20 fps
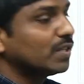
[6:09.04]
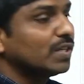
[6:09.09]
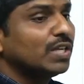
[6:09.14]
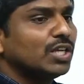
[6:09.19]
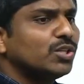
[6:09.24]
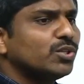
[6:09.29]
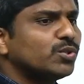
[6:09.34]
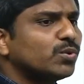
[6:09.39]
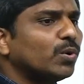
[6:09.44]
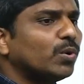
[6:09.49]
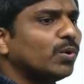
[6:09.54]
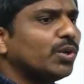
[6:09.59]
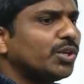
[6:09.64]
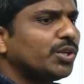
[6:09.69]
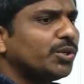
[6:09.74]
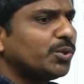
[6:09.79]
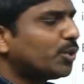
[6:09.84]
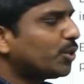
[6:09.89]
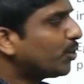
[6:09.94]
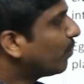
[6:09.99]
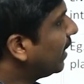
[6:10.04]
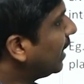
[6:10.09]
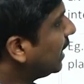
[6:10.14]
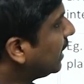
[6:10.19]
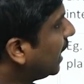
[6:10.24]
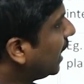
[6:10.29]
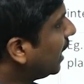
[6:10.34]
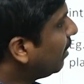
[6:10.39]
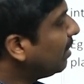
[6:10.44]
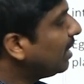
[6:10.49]
So usually they will
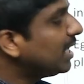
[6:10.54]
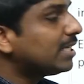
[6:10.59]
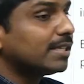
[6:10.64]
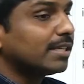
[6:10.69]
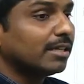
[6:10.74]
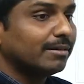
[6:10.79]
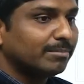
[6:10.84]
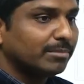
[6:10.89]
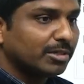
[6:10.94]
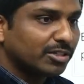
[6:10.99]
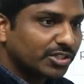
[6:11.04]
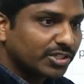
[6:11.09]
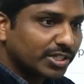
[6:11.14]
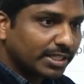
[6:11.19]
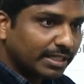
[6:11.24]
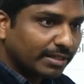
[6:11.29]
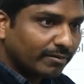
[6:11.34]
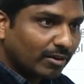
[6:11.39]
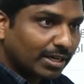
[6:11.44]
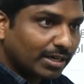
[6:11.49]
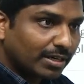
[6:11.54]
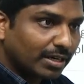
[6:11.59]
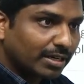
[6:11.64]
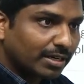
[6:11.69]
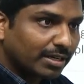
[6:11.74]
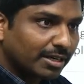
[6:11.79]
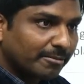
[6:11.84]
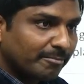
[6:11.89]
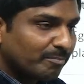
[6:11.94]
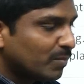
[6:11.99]
be submerged in the water.
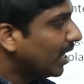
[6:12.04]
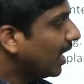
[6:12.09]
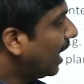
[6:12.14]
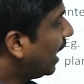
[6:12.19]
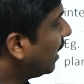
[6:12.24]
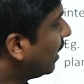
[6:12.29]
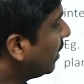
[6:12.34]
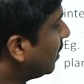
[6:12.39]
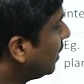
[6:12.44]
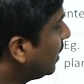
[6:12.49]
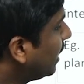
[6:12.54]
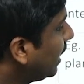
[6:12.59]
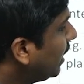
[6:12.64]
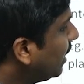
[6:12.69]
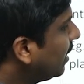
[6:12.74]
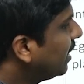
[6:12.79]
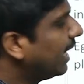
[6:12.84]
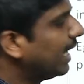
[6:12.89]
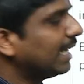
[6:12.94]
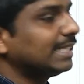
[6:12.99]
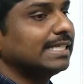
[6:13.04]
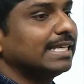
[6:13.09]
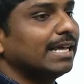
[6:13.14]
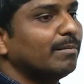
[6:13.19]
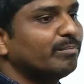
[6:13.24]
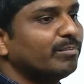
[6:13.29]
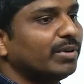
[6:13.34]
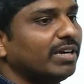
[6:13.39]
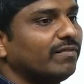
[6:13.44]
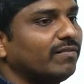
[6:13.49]
Another thing, example
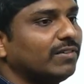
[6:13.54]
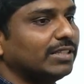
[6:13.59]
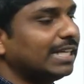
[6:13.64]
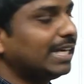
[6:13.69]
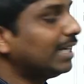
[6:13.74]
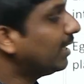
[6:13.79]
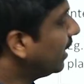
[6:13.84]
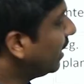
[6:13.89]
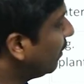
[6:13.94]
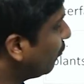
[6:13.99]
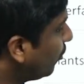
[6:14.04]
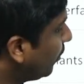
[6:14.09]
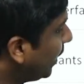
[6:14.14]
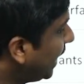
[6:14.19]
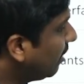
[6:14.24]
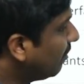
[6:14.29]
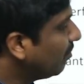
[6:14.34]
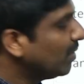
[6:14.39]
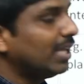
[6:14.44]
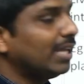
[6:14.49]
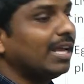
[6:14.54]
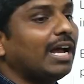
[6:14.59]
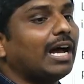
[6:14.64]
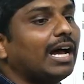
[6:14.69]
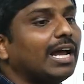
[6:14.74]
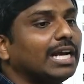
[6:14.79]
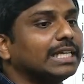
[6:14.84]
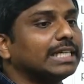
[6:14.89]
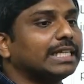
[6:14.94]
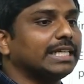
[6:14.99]
for that, it will be
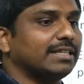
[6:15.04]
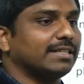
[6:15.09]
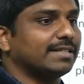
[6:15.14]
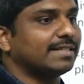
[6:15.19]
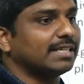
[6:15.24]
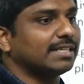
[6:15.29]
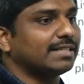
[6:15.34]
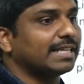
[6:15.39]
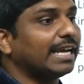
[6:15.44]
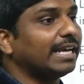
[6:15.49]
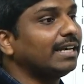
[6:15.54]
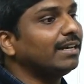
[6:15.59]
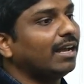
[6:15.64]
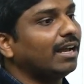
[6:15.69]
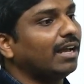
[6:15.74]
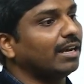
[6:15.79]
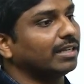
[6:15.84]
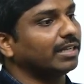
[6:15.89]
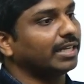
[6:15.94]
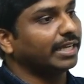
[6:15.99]
algae, sessile algae.